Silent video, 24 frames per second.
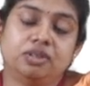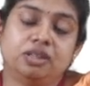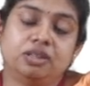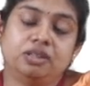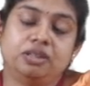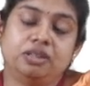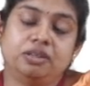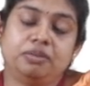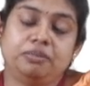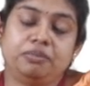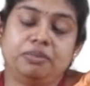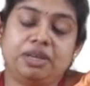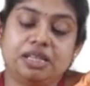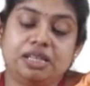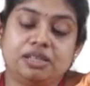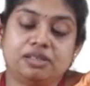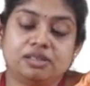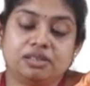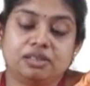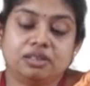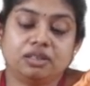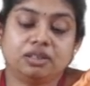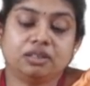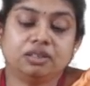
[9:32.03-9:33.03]
means
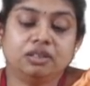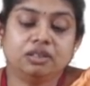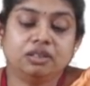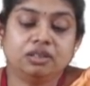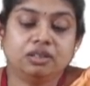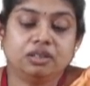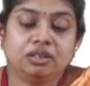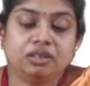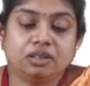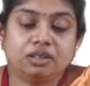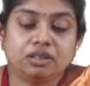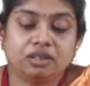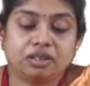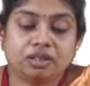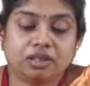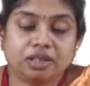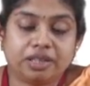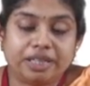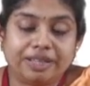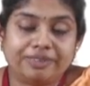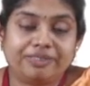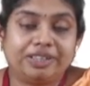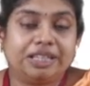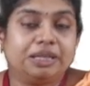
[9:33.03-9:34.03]
the
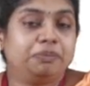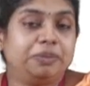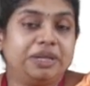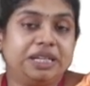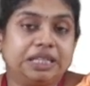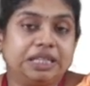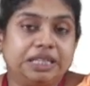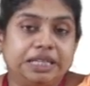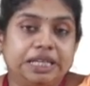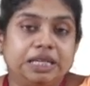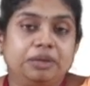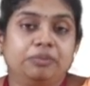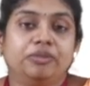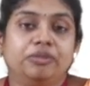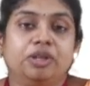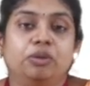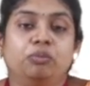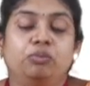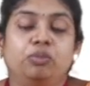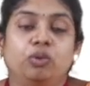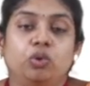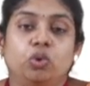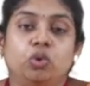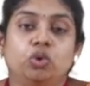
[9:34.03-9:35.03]
developing team,
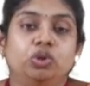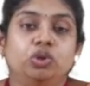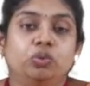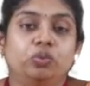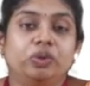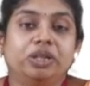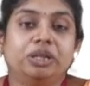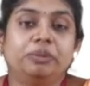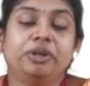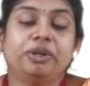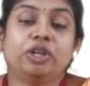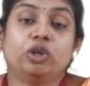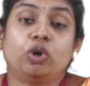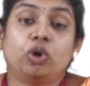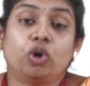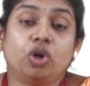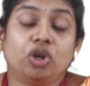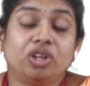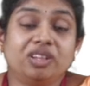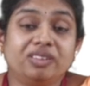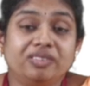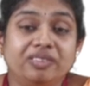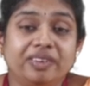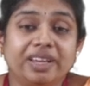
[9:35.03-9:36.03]
both will be
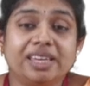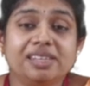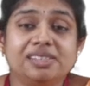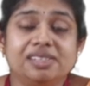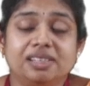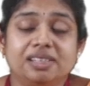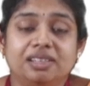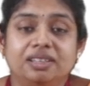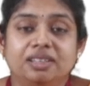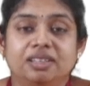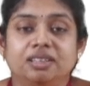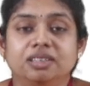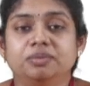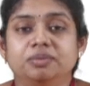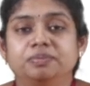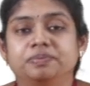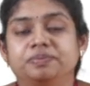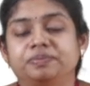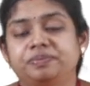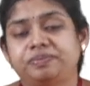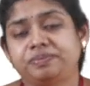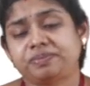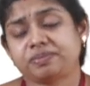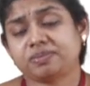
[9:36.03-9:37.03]
always in a
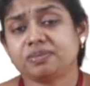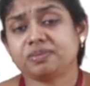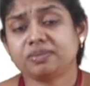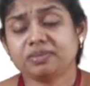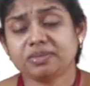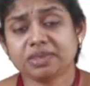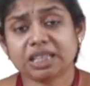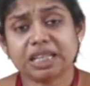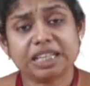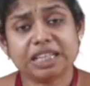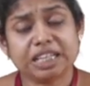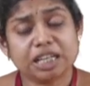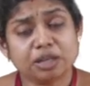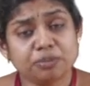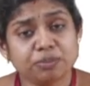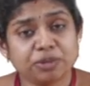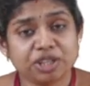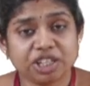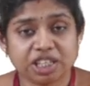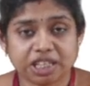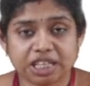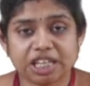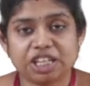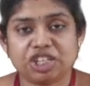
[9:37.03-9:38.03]

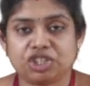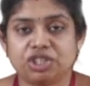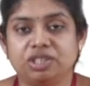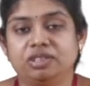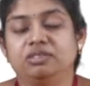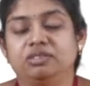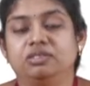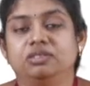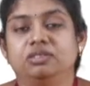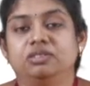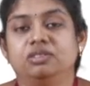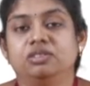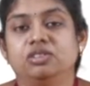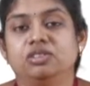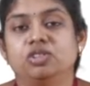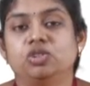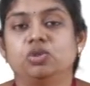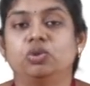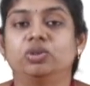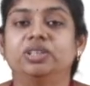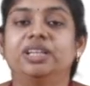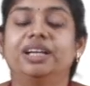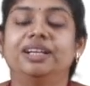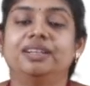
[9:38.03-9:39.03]
communication, so
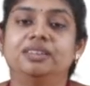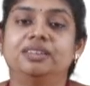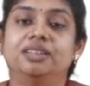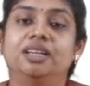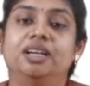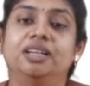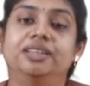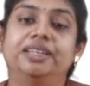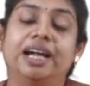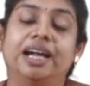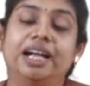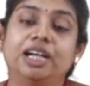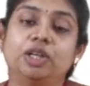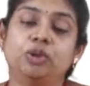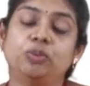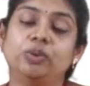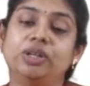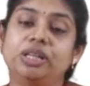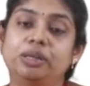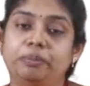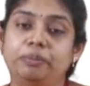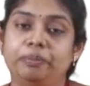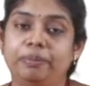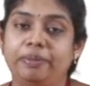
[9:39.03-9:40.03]
that that
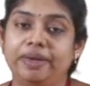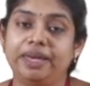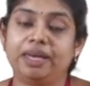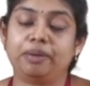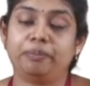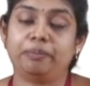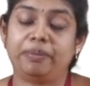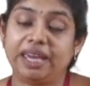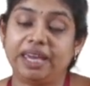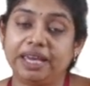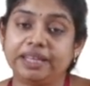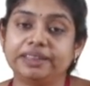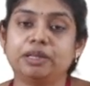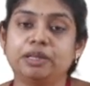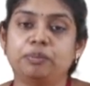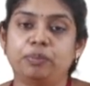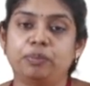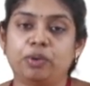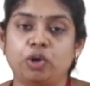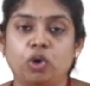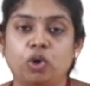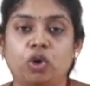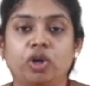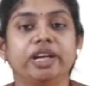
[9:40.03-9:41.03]
will make the
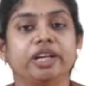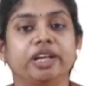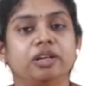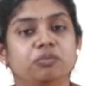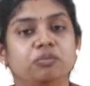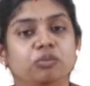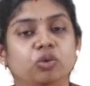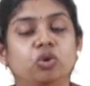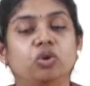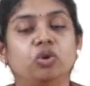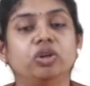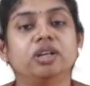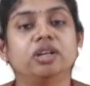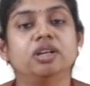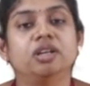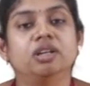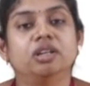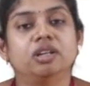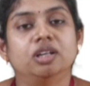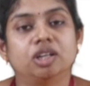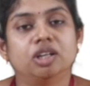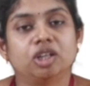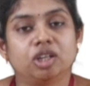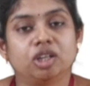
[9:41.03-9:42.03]
product more
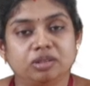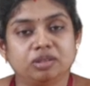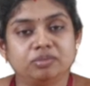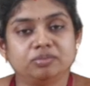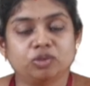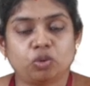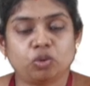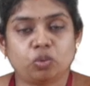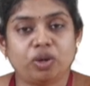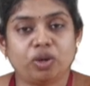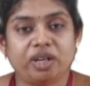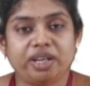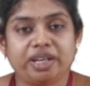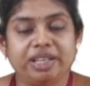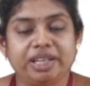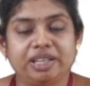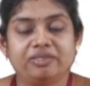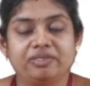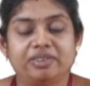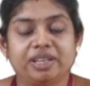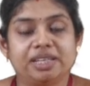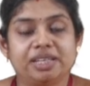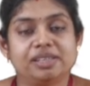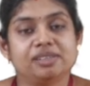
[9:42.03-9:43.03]
quality
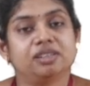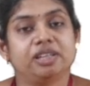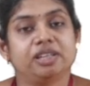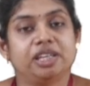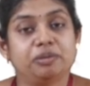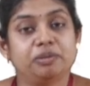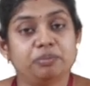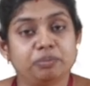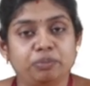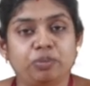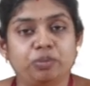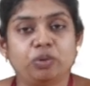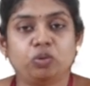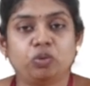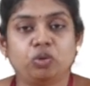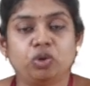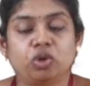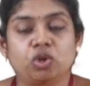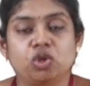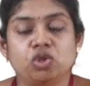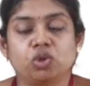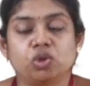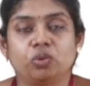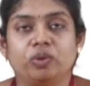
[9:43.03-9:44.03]
wise improved
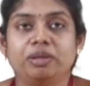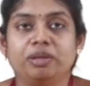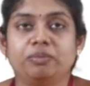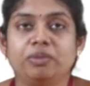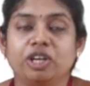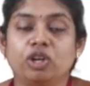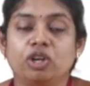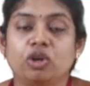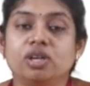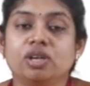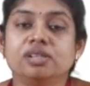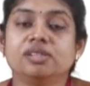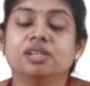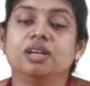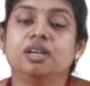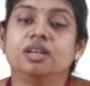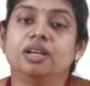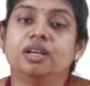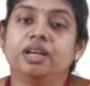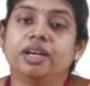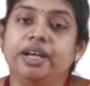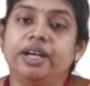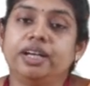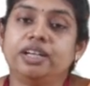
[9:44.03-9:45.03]
also. Why? Because
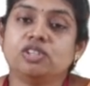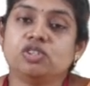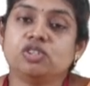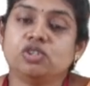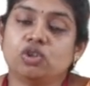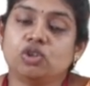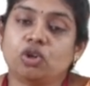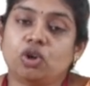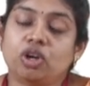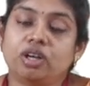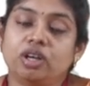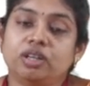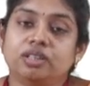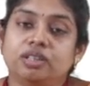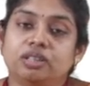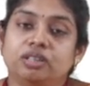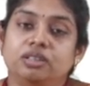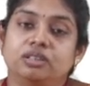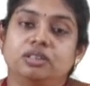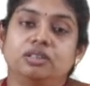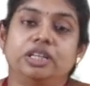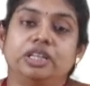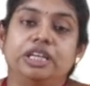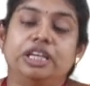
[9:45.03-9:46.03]
it is not
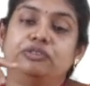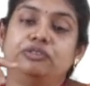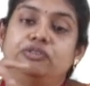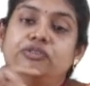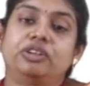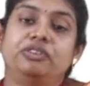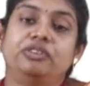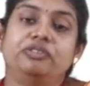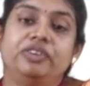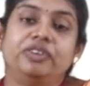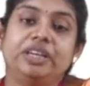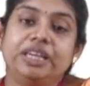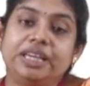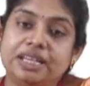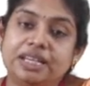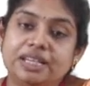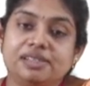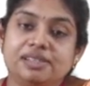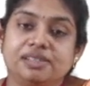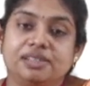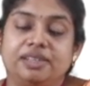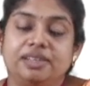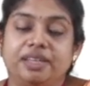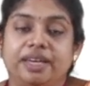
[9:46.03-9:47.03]
if a wheel is
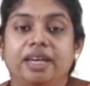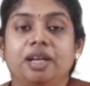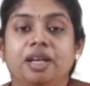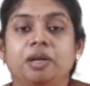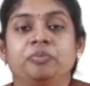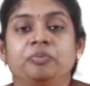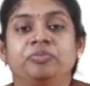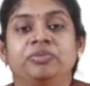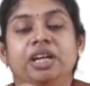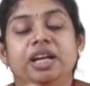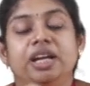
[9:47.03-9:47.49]
there, it is